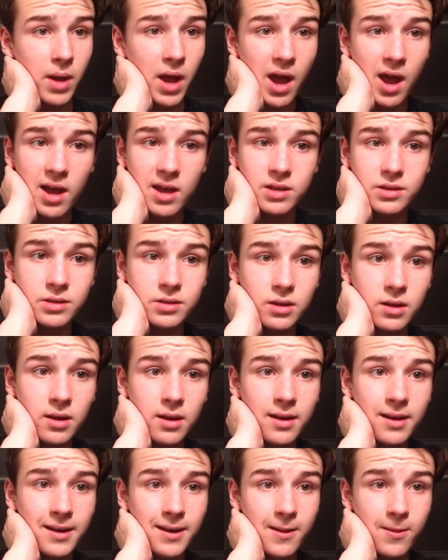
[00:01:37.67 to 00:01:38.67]
past
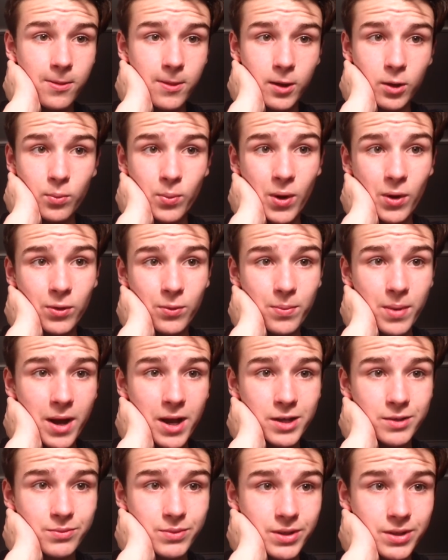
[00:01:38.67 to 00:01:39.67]
and think about the
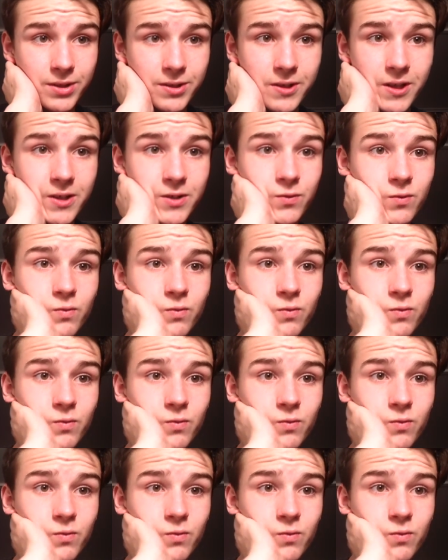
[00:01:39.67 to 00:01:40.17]
past, because that's,